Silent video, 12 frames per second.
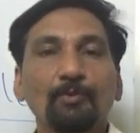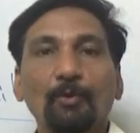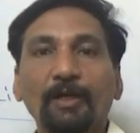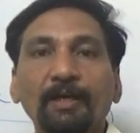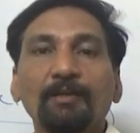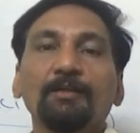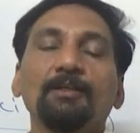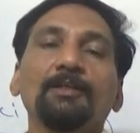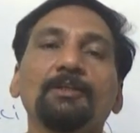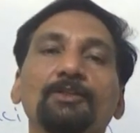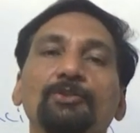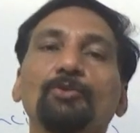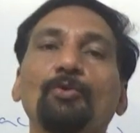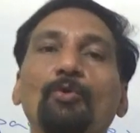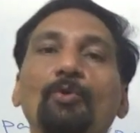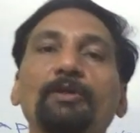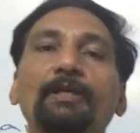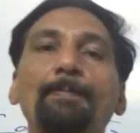Okay,
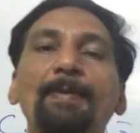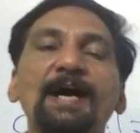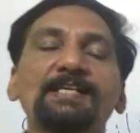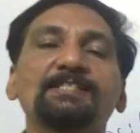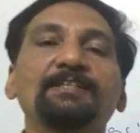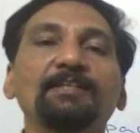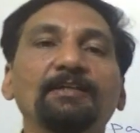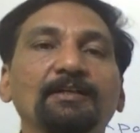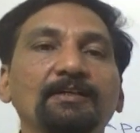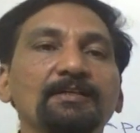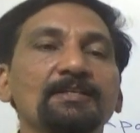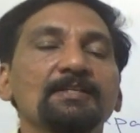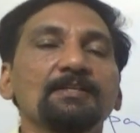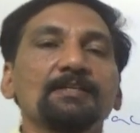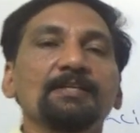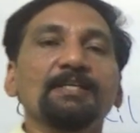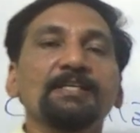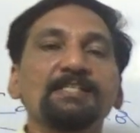so capacitor
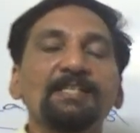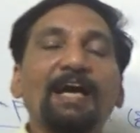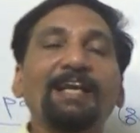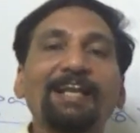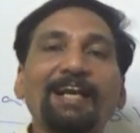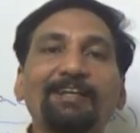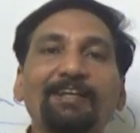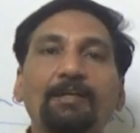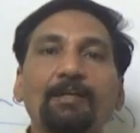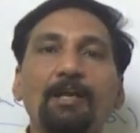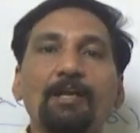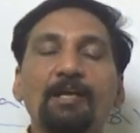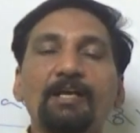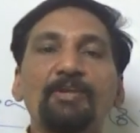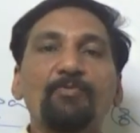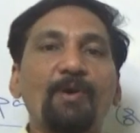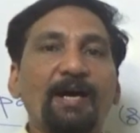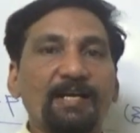is an electrical
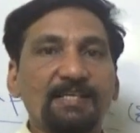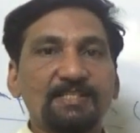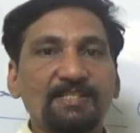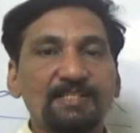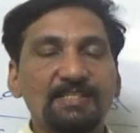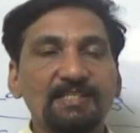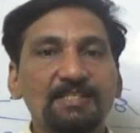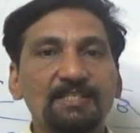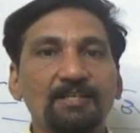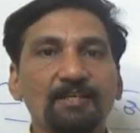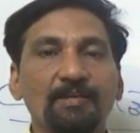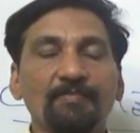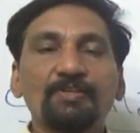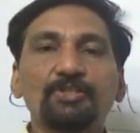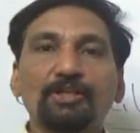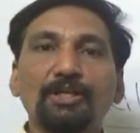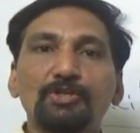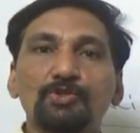device
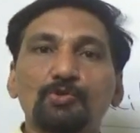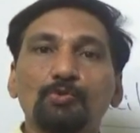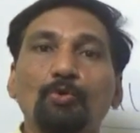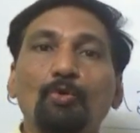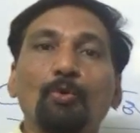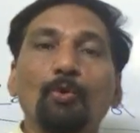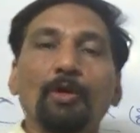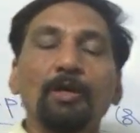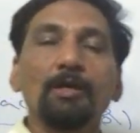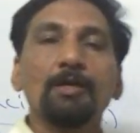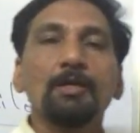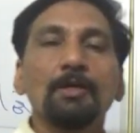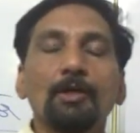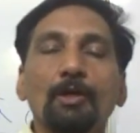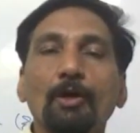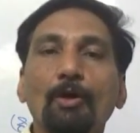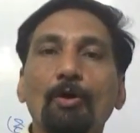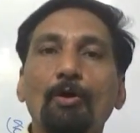which can store
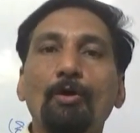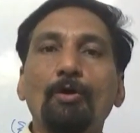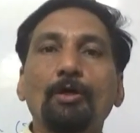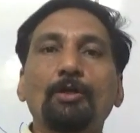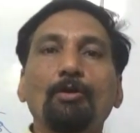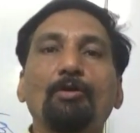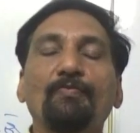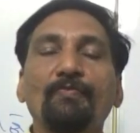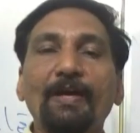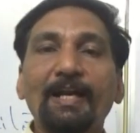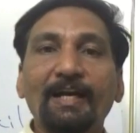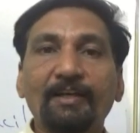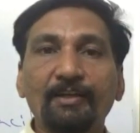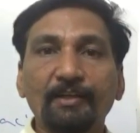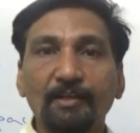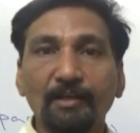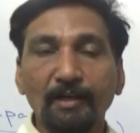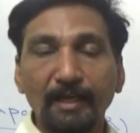lot of
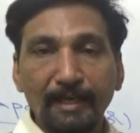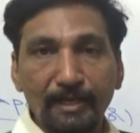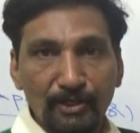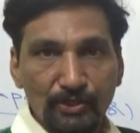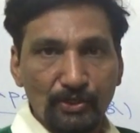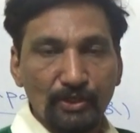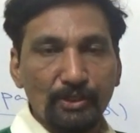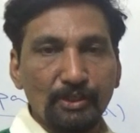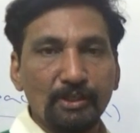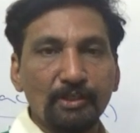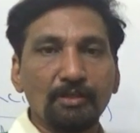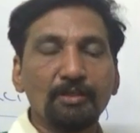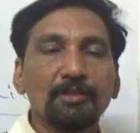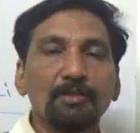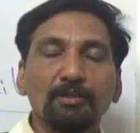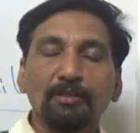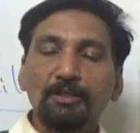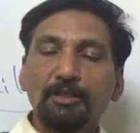electrical energy
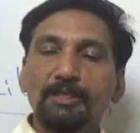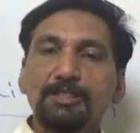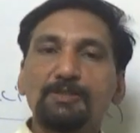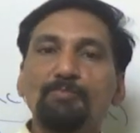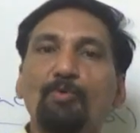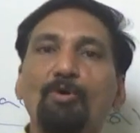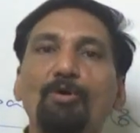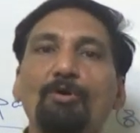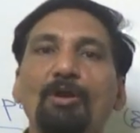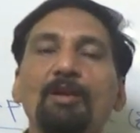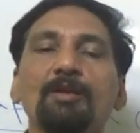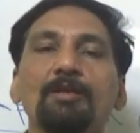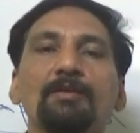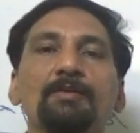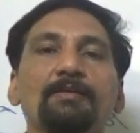in a small